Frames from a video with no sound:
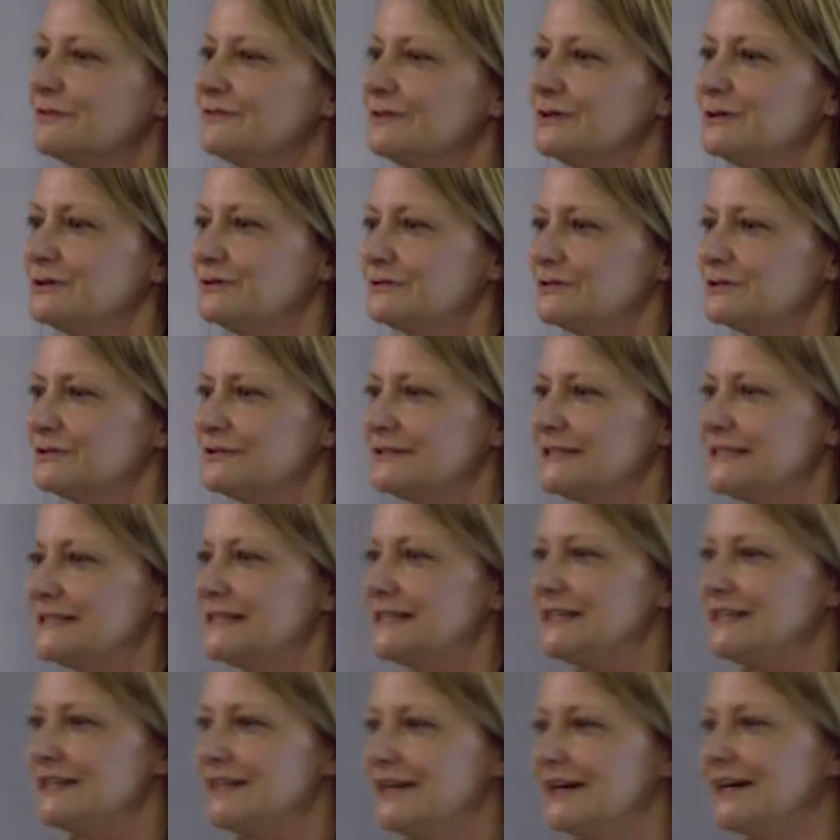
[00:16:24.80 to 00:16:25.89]
of you have
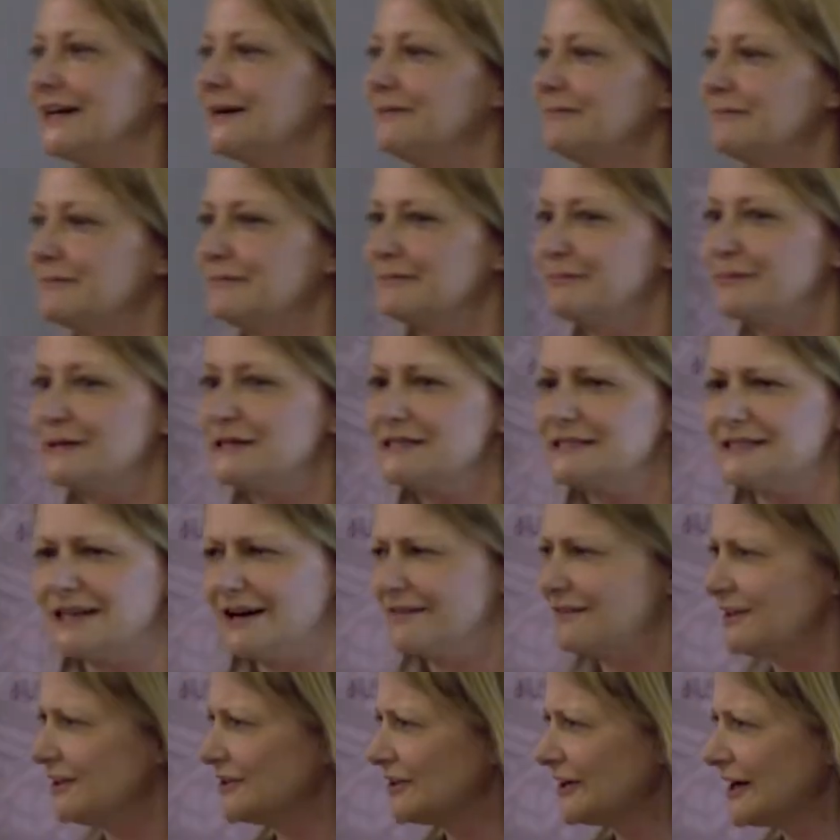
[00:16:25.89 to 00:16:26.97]
already been to
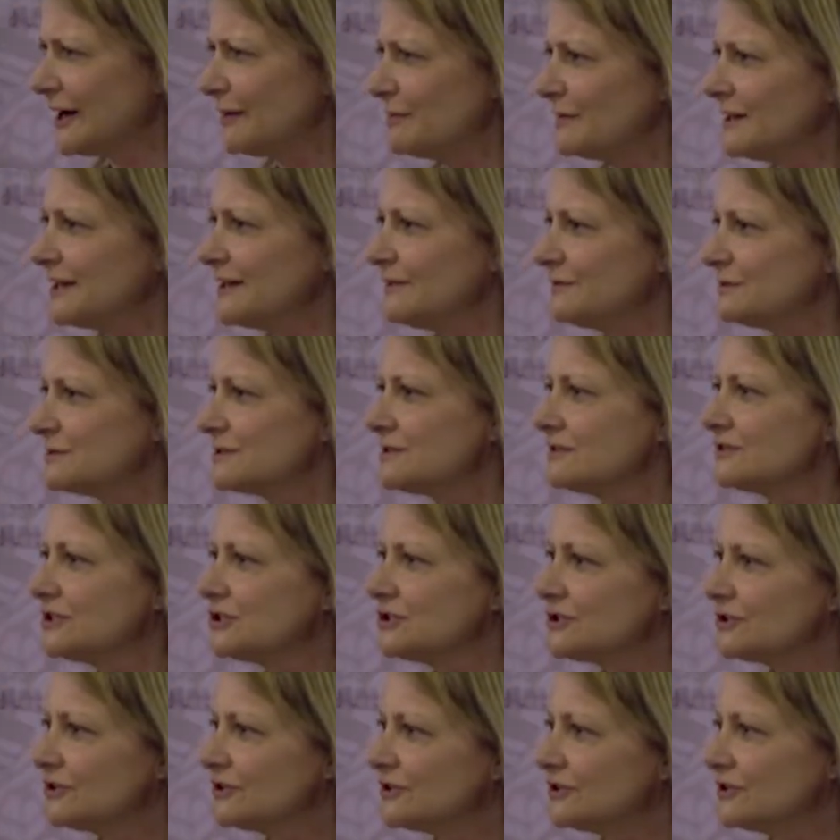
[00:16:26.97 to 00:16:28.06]
have a look, I believe. Was there a
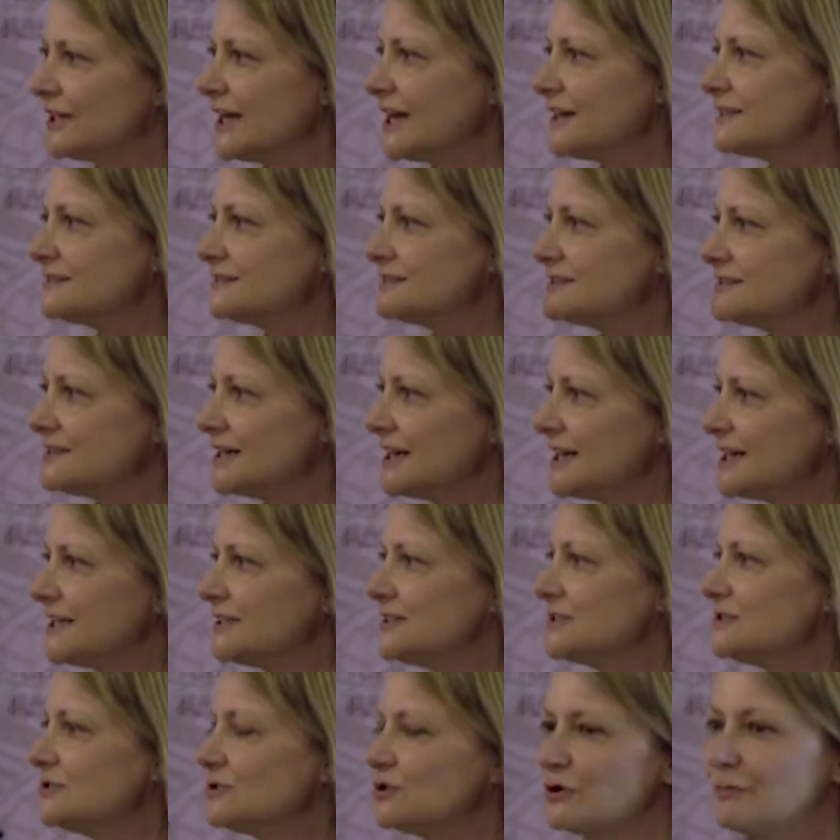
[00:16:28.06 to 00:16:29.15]
tour yesterday
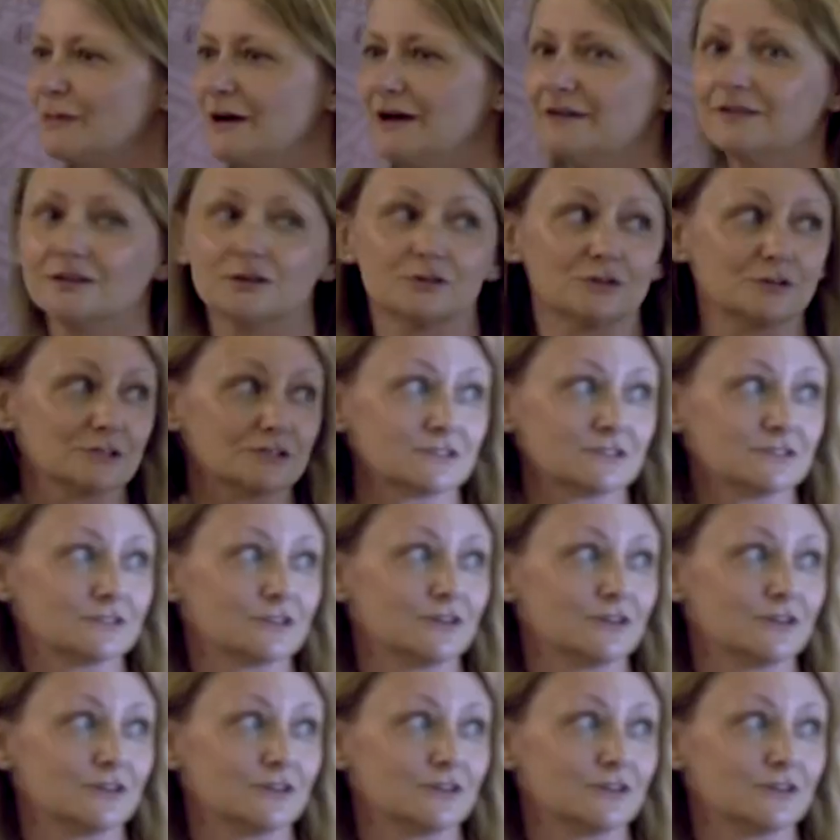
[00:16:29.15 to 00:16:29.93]
to talk about the Ordsall